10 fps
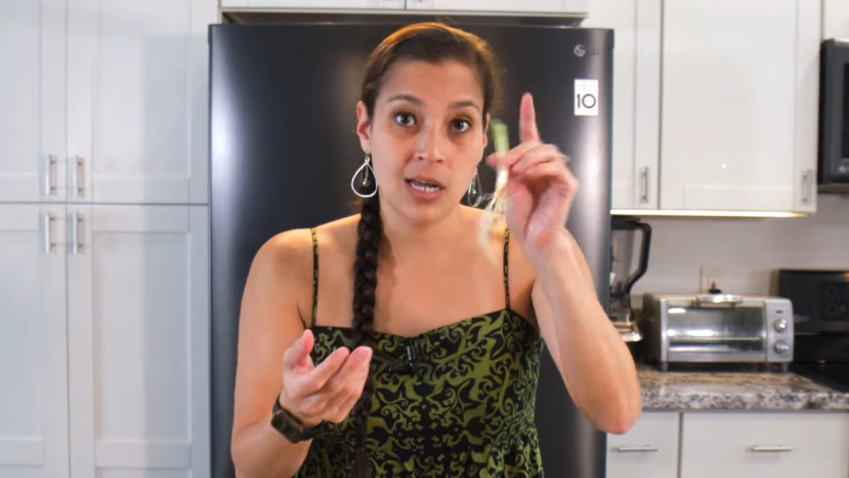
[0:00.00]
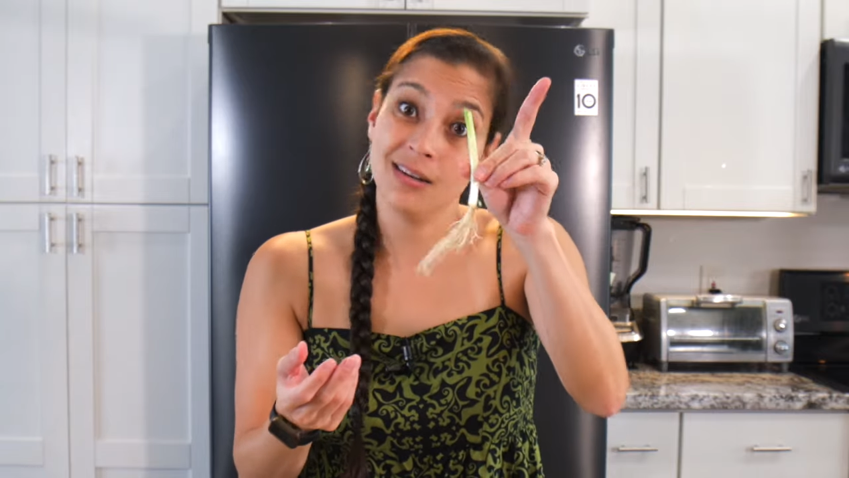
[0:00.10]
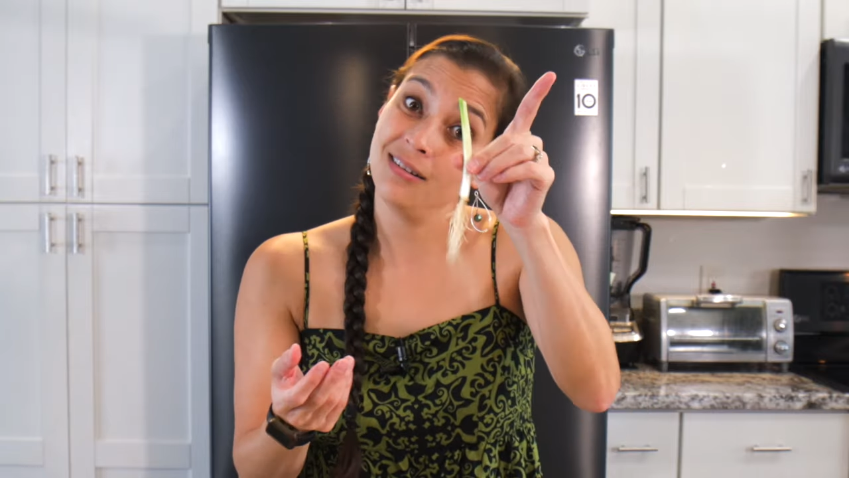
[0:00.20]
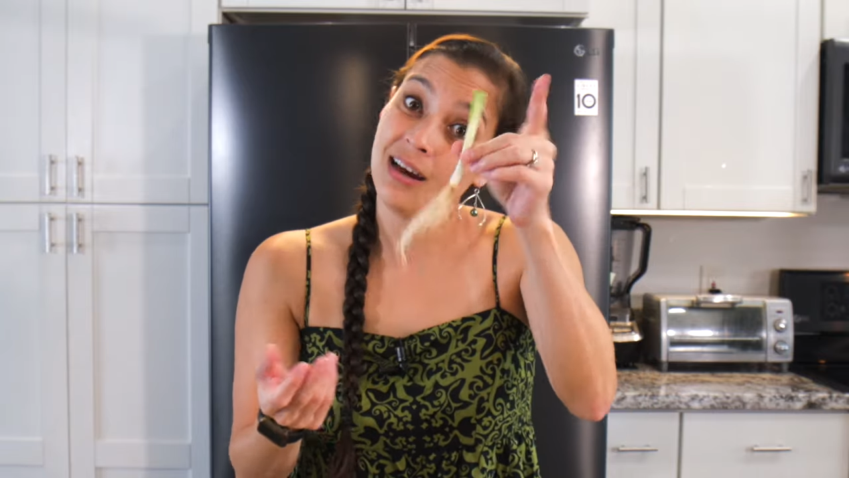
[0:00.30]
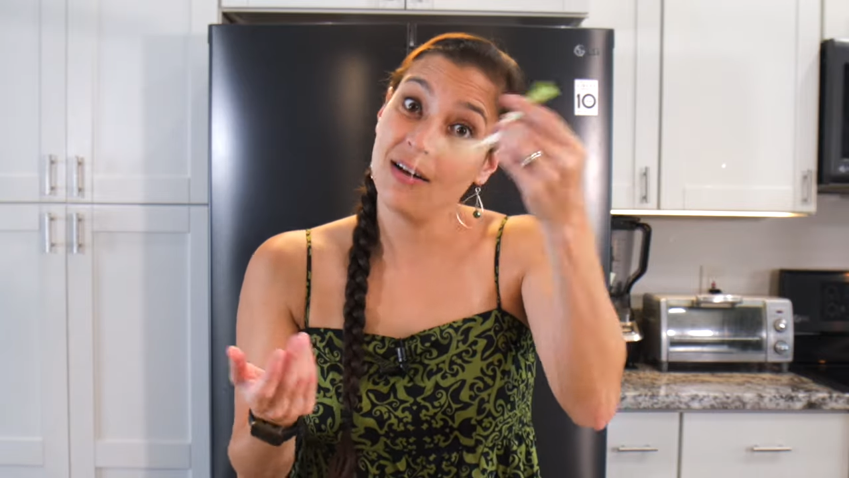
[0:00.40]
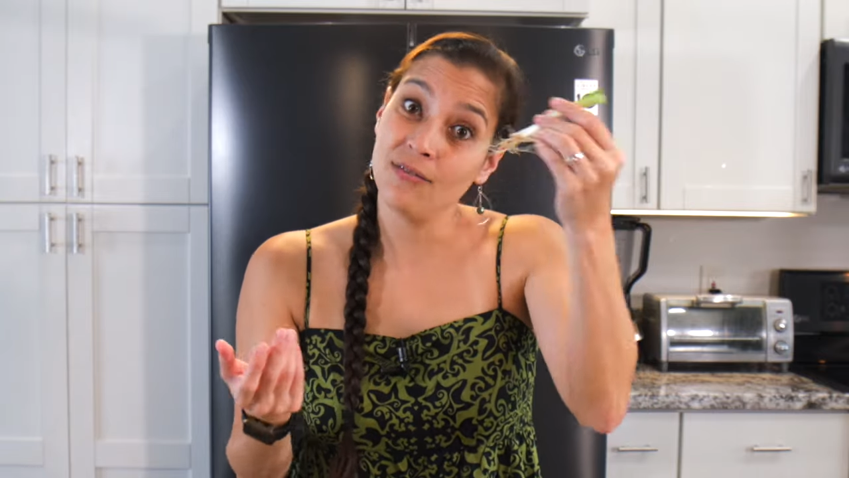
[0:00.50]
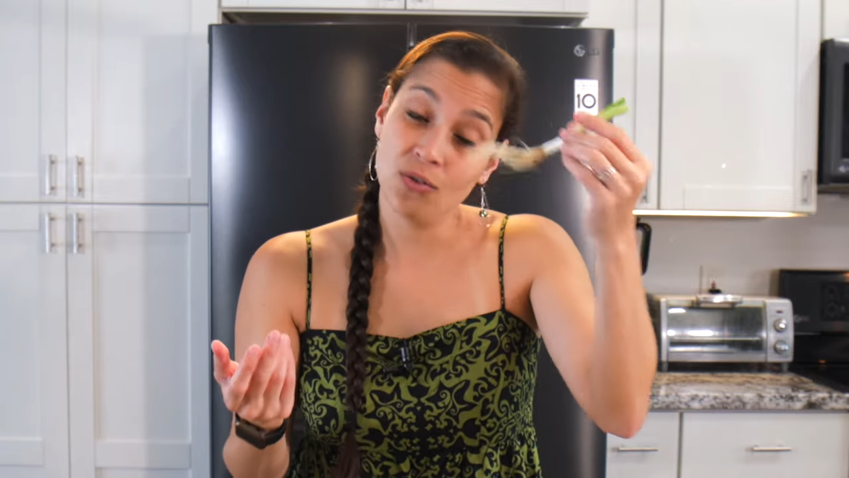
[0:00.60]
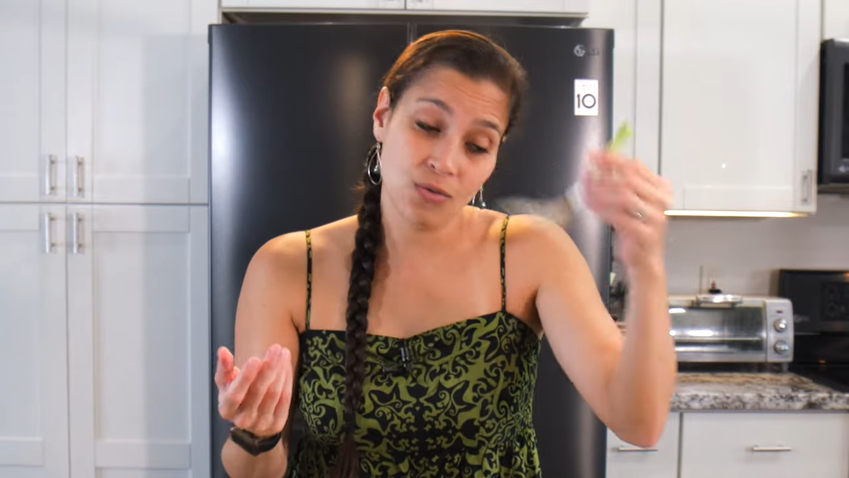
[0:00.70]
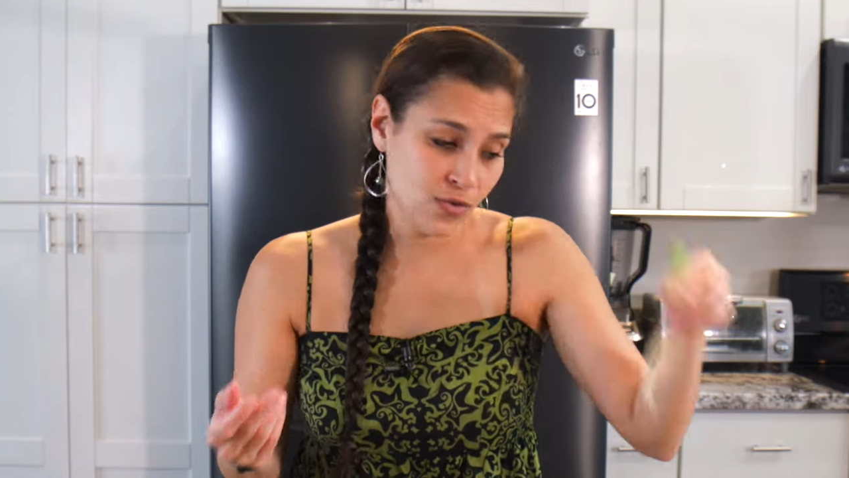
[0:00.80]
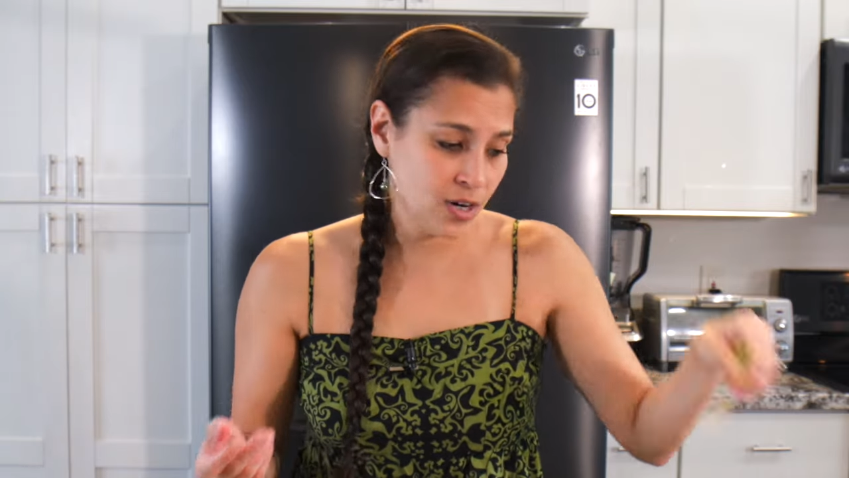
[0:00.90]
and have your
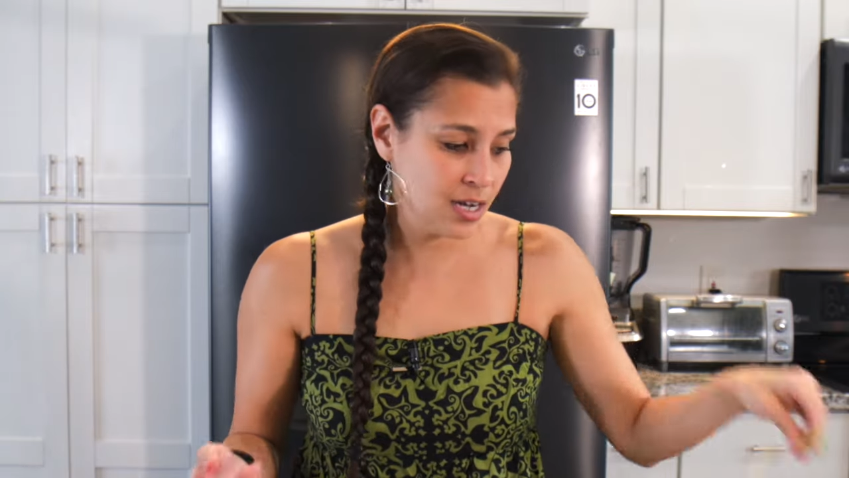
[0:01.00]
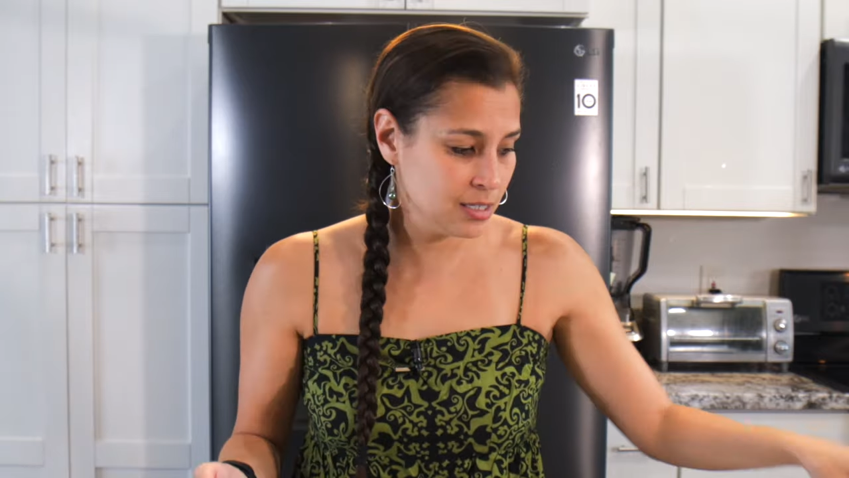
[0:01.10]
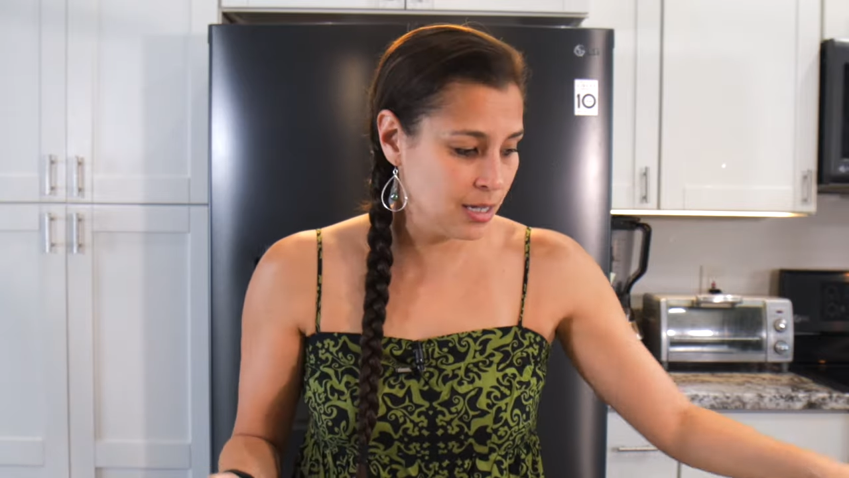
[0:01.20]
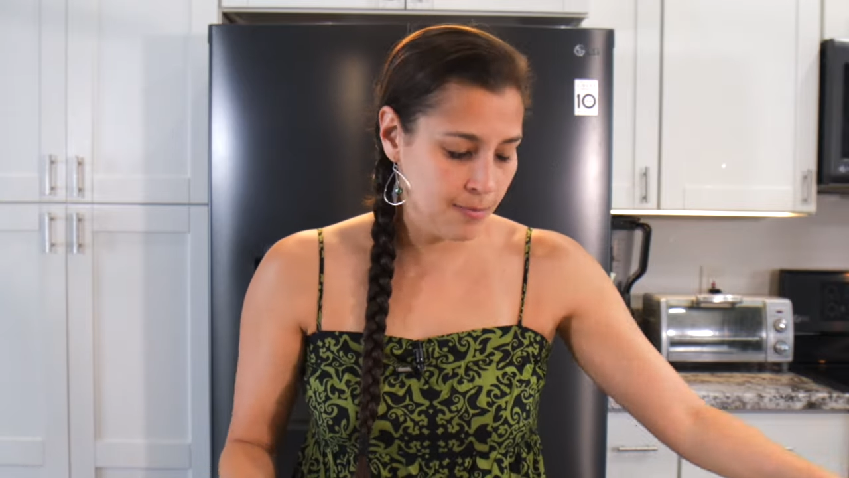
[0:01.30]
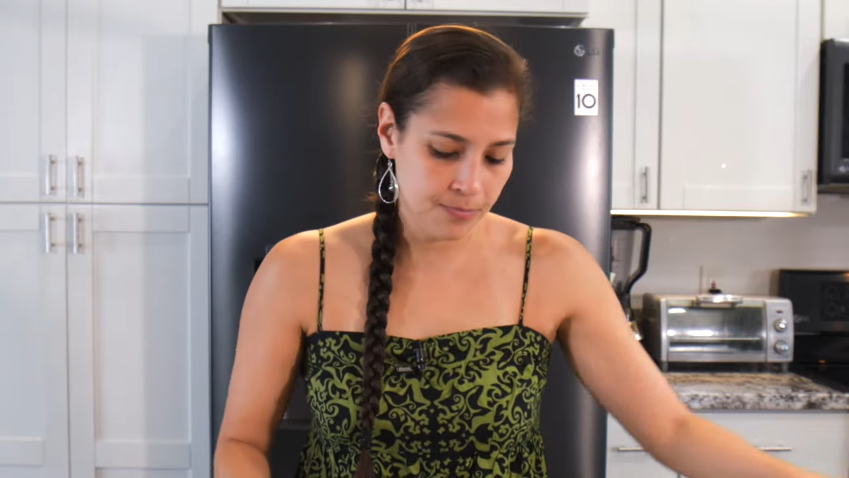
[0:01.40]
own for next time.